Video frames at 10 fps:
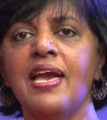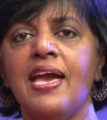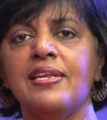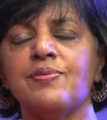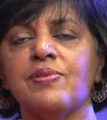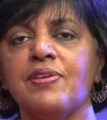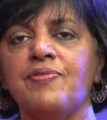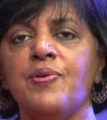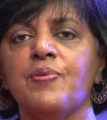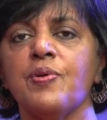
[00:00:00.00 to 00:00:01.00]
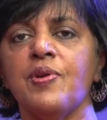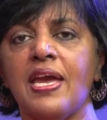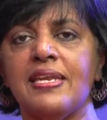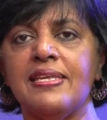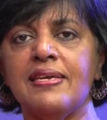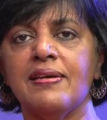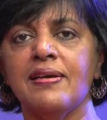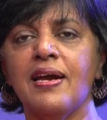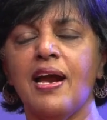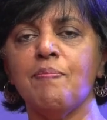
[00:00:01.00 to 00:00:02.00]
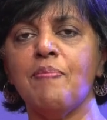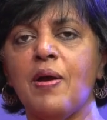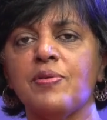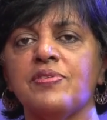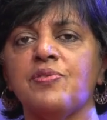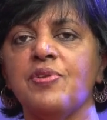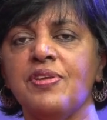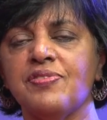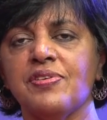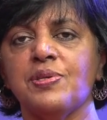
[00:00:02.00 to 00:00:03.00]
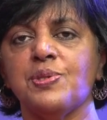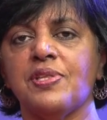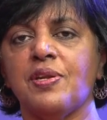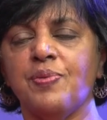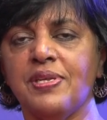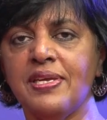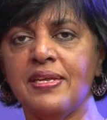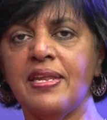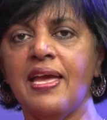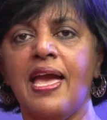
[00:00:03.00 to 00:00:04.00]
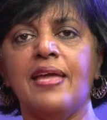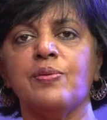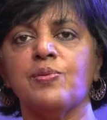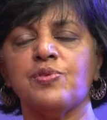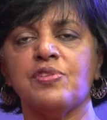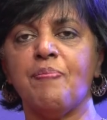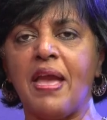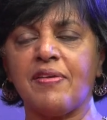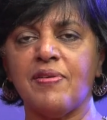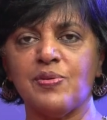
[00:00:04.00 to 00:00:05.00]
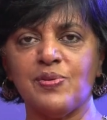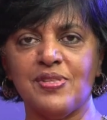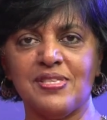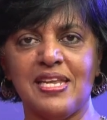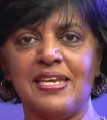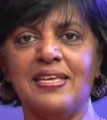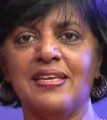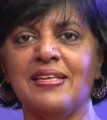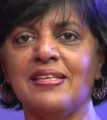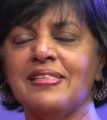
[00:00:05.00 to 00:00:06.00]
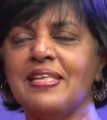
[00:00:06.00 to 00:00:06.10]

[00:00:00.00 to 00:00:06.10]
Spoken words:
and it will give you a good idea about the research that we did and also the background to the study.